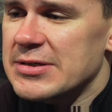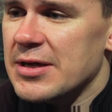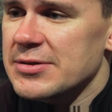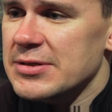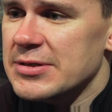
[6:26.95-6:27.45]

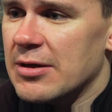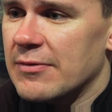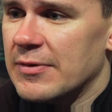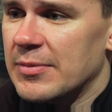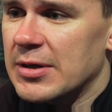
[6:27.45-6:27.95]
sells
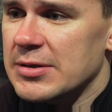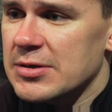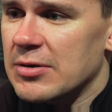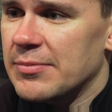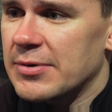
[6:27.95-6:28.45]
itself. I mean, it's
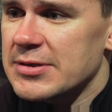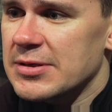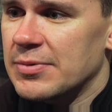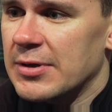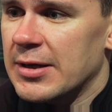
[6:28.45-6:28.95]
a great place
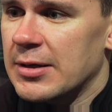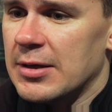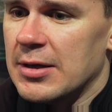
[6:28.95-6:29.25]
to play.